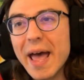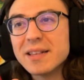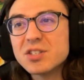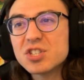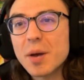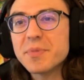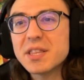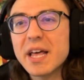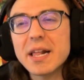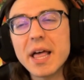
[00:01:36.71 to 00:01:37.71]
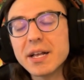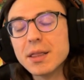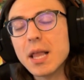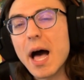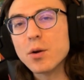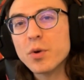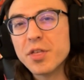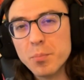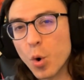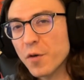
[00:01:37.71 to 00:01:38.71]
And something that I like a lot with
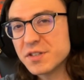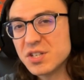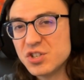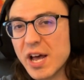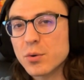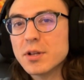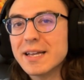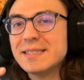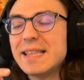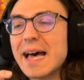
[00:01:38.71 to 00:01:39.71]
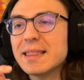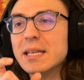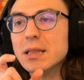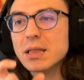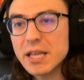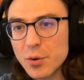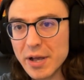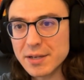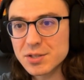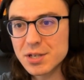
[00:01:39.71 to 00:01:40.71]
Amorphis in general is that the
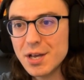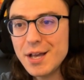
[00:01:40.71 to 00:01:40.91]
lyrics